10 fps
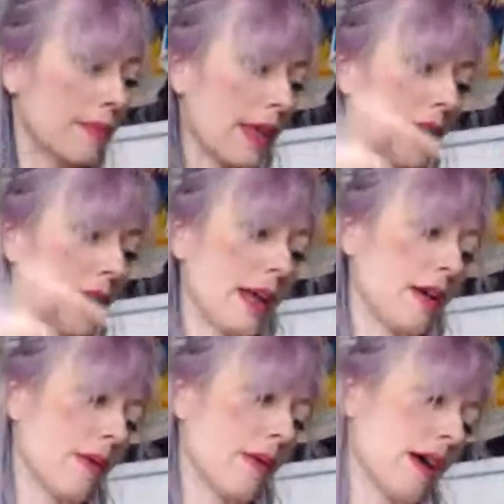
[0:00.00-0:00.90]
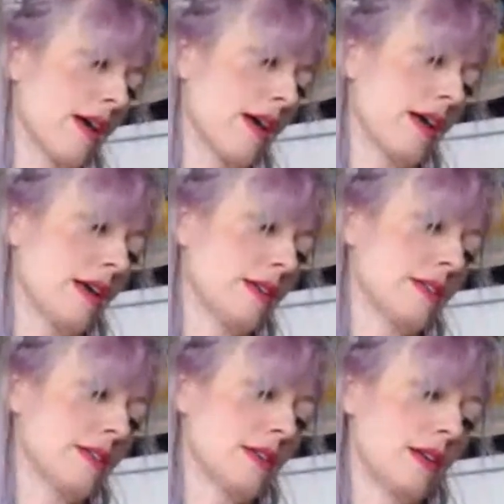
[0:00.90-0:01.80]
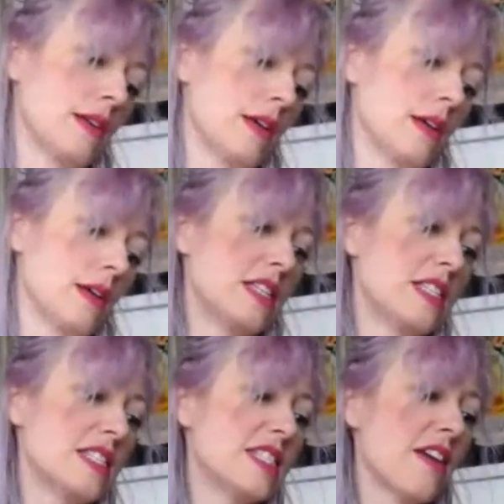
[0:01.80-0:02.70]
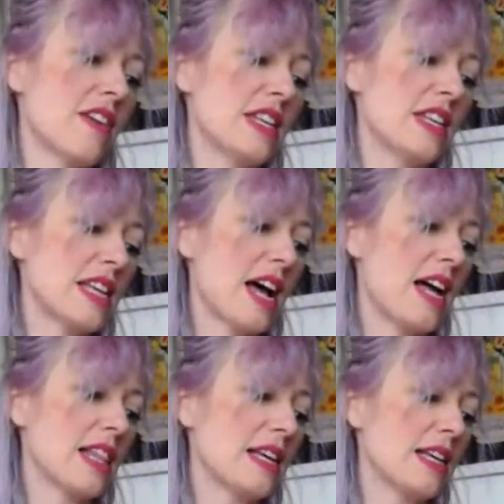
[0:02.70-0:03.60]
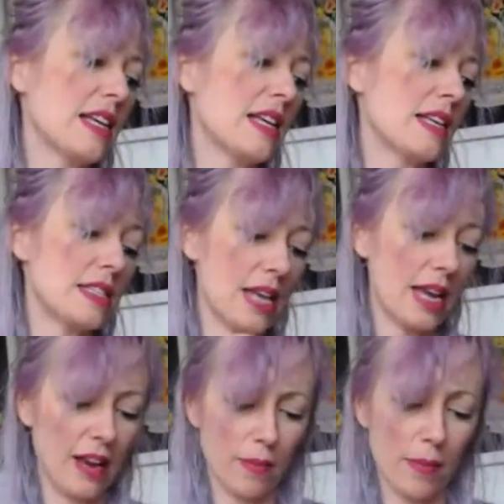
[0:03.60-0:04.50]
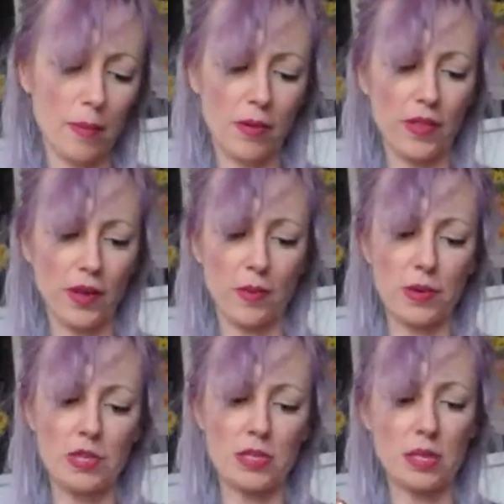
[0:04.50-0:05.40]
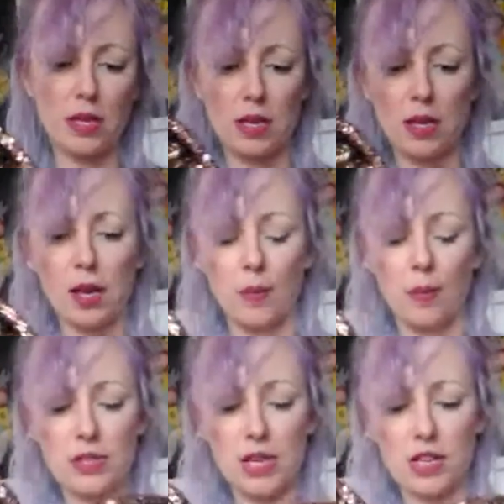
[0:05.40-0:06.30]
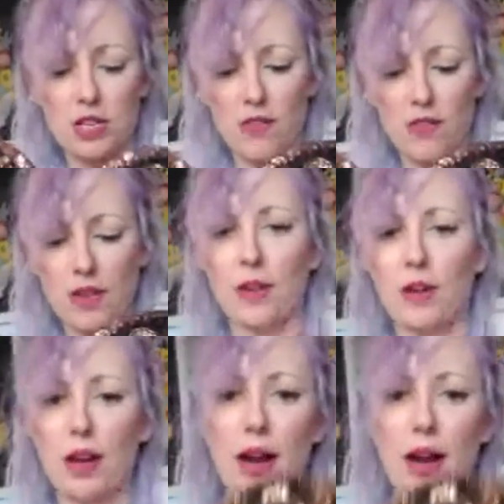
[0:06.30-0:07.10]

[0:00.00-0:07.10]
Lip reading: And it was $7. I can't remember if there was a percentage off of that or not.